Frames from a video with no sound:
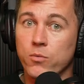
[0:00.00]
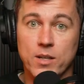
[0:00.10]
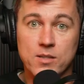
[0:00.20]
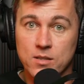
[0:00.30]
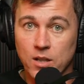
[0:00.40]

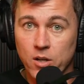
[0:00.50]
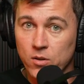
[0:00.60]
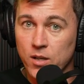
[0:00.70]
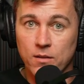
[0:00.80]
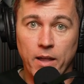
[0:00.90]
this is
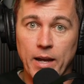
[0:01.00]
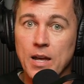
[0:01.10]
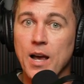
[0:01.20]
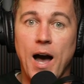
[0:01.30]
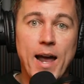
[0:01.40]
literally like
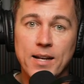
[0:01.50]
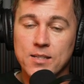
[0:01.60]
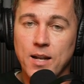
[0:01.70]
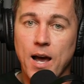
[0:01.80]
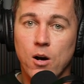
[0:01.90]
I asked
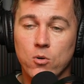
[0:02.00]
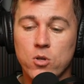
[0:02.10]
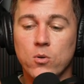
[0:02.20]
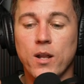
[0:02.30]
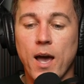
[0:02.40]
it how
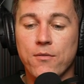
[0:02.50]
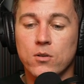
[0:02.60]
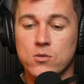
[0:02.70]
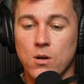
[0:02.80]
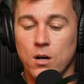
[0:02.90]
you could have
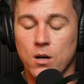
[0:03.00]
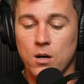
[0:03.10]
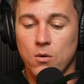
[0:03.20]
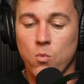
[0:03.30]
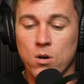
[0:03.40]
a
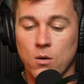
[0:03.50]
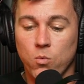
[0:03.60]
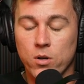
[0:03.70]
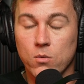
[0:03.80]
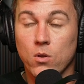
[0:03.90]
uh, one
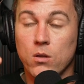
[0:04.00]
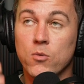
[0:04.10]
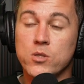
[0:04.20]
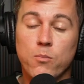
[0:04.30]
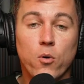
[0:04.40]
what the
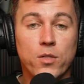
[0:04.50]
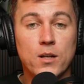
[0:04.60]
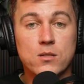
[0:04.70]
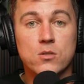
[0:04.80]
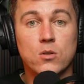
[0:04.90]
most important
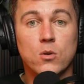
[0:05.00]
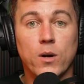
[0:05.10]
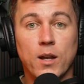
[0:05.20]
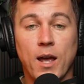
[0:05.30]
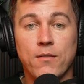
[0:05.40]
things to do
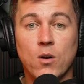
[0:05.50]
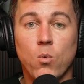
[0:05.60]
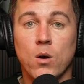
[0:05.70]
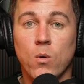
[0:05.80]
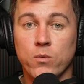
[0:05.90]
and having a
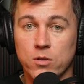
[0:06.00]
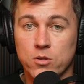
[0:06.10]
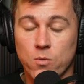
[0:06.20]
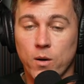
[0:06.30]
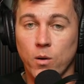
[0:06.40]
one on one with your
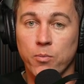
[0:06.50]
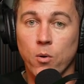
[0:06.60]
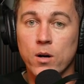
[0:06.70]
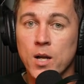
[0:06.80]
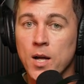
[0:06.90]
direct
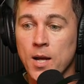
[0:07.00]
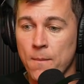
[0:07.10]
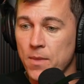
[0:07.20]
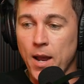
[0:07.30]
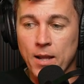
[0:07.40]
report,
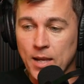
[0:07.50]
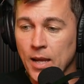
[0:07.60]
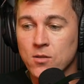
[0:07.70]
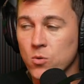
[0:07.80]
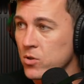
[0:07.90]
and the
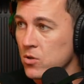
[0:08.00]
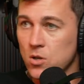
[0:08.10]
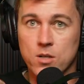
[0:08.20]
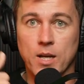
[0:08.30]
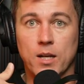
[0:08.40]
answer was as
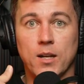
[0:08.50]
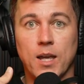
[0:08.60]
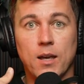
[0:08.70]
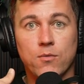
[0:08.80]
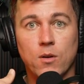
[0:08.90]
good as I could have
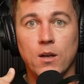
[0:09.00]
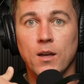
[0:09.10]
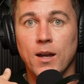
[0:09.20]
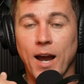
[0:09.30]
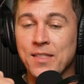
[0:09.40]
gave.
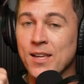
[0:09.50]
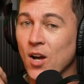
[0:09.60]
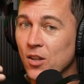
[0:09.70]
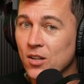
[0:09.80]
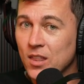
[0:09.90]
And then
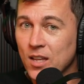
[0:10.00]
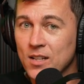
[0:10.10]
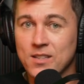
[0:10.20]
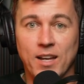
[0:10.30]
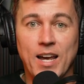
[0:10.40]
other
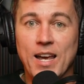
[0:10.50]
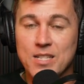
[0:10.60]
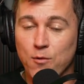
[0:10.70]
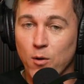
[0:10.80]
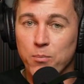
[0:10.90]
things like I
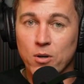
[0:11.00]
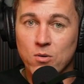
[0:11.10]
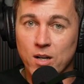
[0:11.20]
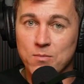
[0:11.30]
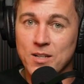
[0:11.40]
asked it for book
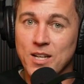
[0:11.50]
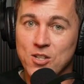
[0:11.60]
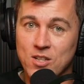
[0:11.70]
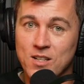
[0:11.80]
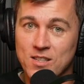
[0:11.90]

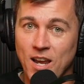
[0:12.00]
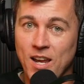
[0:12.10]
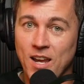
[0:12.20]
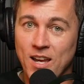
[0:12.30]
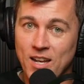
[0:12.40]
recommendations
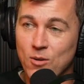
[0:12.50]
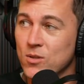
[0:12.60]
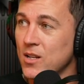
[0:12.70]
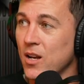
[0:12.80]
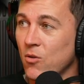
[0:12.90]
and it
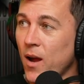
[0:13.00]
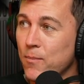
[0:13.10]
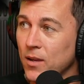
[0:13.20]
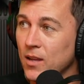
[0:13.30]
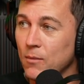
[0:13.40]
was kind of
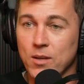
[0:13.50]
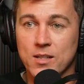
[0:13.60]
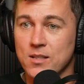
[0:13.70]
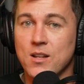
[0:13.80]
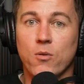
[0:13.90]
crappy
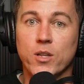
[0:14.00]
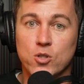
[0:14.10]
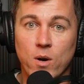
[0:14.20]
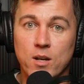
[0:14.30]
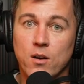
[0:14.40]
because it's not really
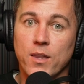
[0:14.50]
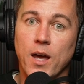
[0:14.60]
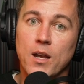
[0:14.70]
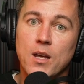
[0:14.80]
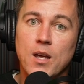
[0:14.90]
trained on
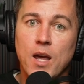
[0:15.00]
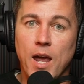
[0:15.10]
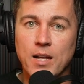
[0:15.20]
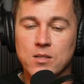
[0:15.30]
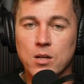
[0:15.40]
that.
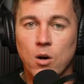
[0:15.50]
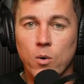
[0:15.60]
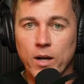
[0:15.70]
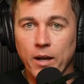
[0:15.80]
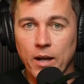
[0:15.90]
And so
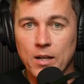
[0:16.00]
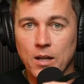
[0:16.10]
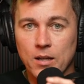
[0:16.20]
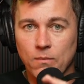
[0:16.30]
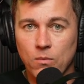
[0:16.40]
it, it,
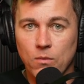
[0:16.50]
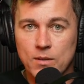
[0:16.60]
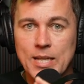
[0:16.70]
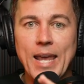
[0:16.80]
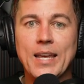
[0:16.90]
it
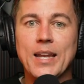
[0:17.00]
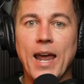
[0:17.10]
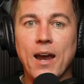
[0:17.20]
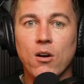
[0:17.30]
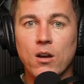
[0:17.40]
take an
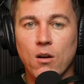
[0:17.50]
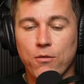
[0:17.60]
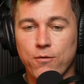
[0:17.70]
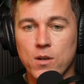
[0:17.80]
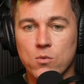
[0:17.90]
area or
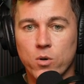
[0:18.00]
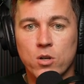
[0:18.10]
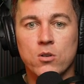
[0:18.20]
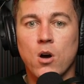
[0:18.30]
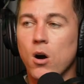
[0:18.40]
field where
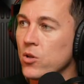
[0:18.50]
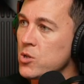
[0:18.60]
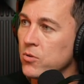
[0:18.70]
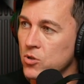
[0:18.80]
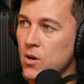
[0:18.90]
you're
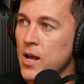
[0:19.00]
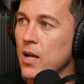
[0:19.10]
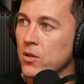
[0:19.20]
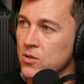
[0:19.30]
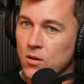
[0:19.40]
knowledgeable and try it
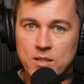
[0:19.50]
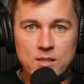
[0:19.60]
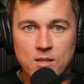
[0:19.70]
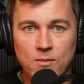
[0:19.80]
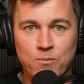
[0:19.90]
out. Lazar did
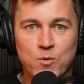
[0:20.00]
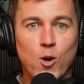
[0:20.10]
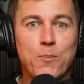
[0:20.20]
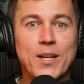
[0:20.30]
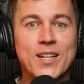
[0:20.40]
some
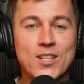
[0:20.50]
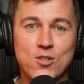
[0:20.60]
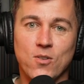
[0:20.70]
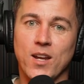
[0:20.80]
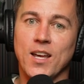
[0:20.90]
European
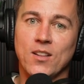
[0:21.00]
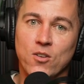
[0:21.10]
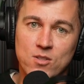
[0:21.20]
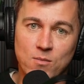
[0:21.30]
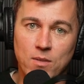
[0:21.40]
history and
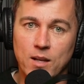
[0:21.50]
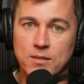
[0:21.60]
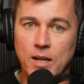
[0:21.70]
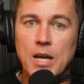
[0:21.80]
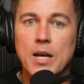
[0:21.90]
learned some things like